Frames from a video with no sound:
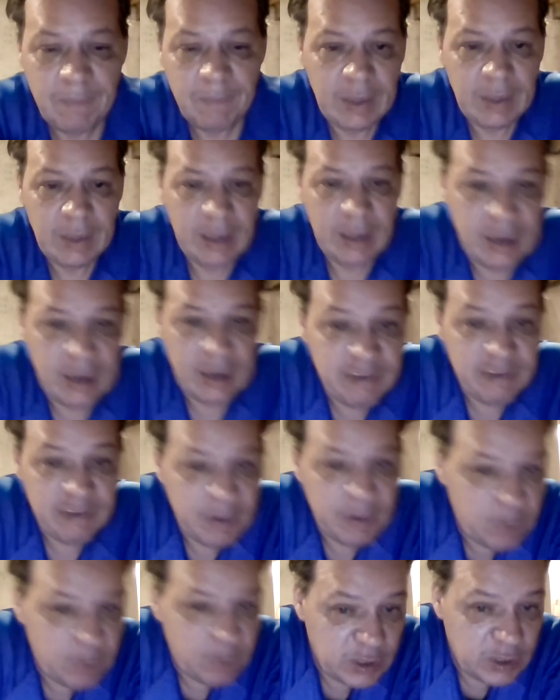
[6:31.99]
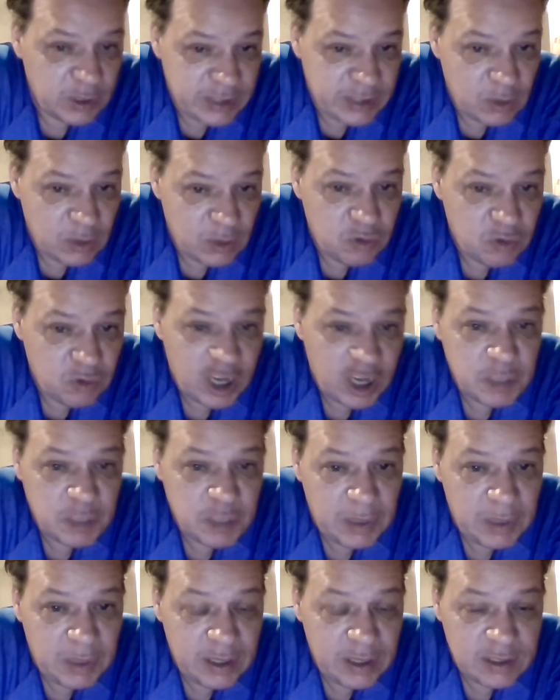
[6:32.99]
and if my voice sounds
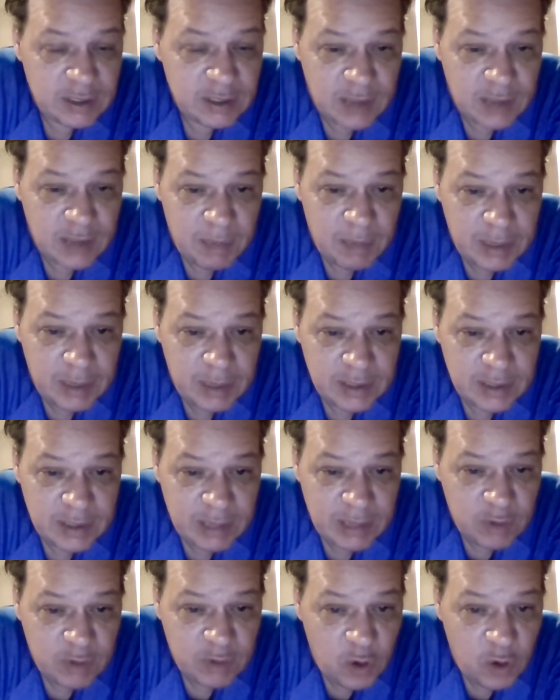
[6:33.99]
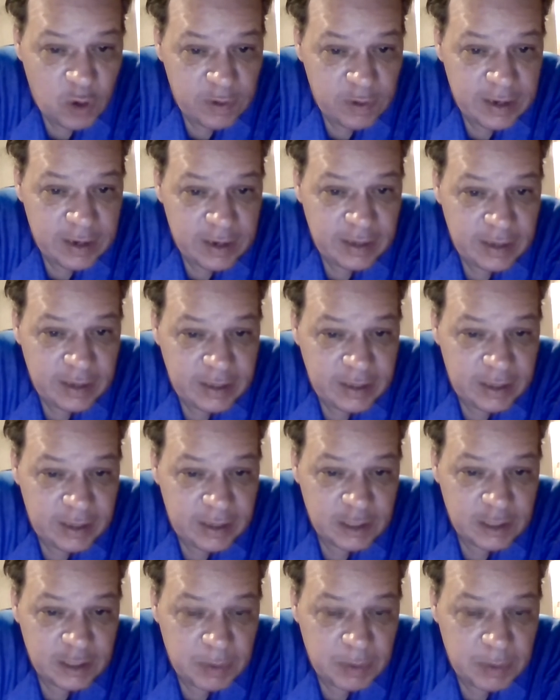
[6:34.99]
raspy, it's not because I have COVID 19,
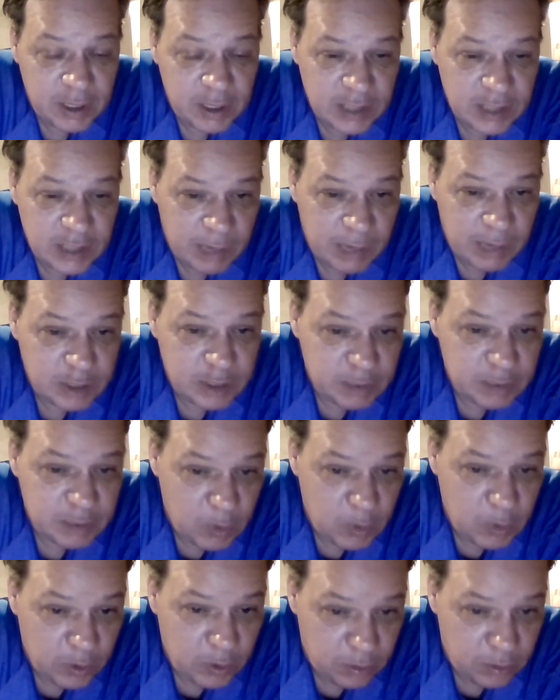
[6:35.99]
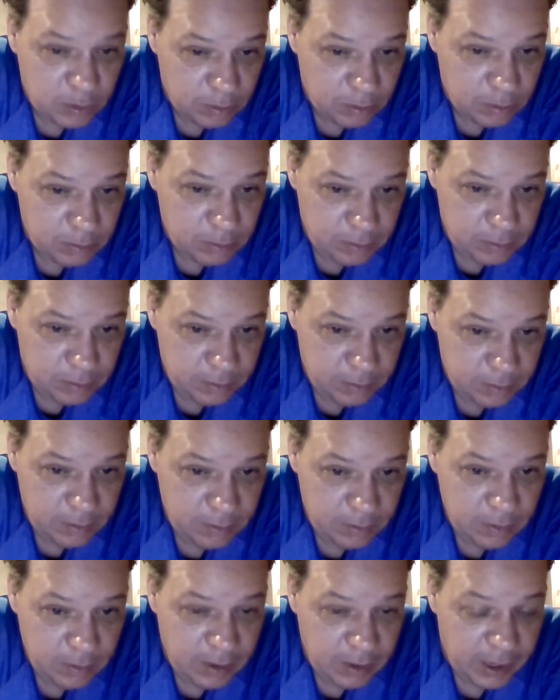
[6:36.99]
it's because I am a smoker.
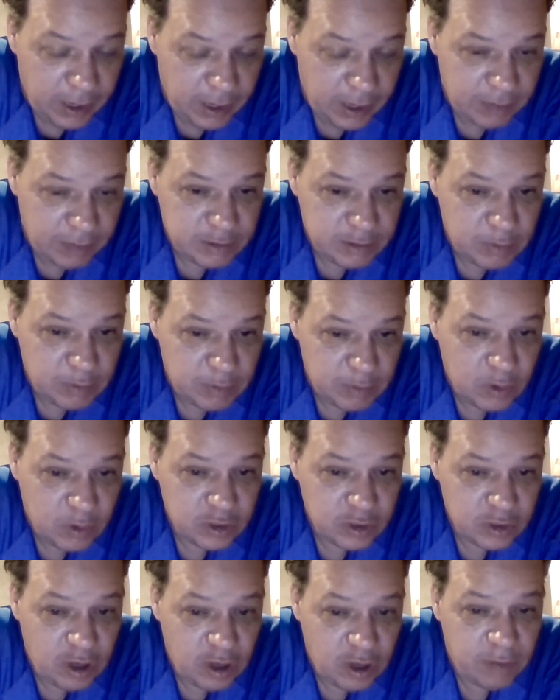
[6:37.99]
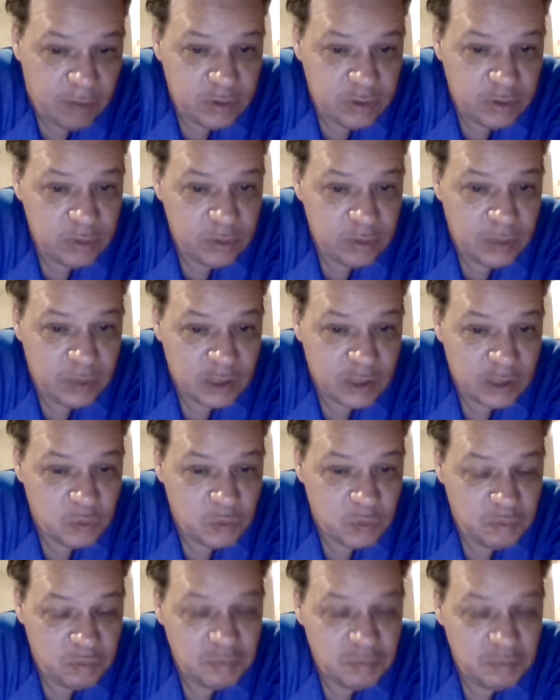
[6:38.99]
I have smoker's cough too. That's
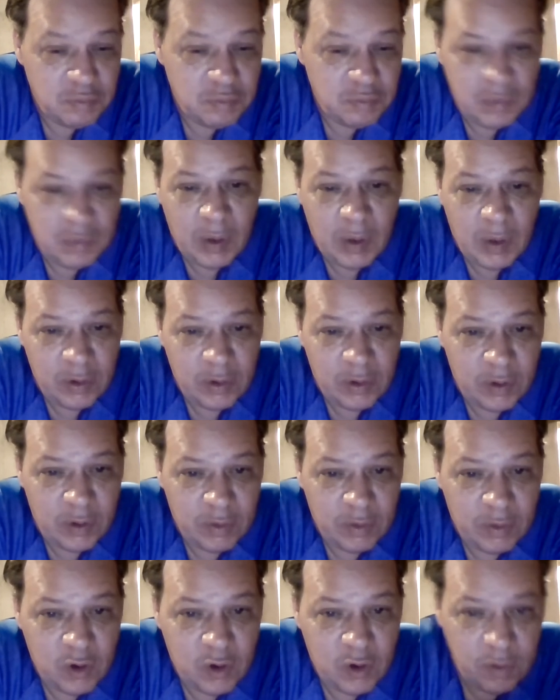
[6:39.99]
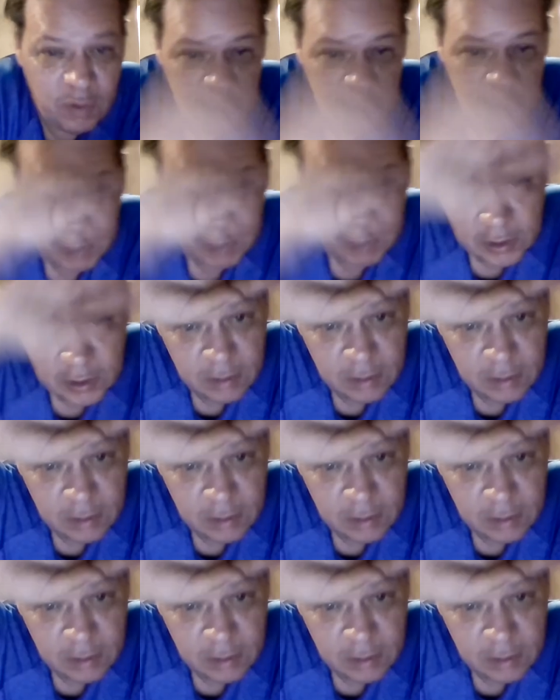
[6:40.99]
how I know I don't have COVID. Plus,